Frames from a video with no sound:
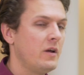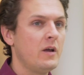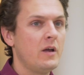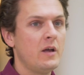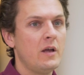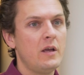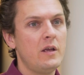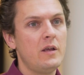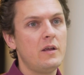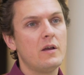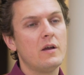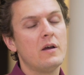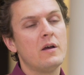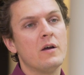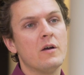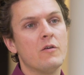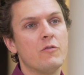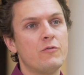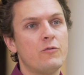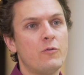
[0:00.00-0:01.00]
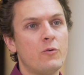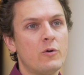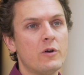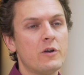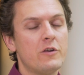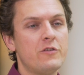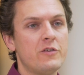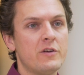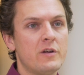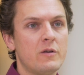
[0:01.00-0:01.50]
a
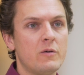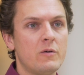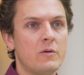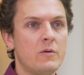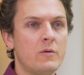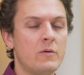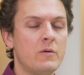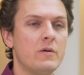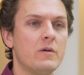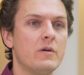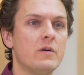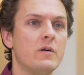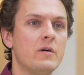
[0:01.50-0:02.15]
4-channel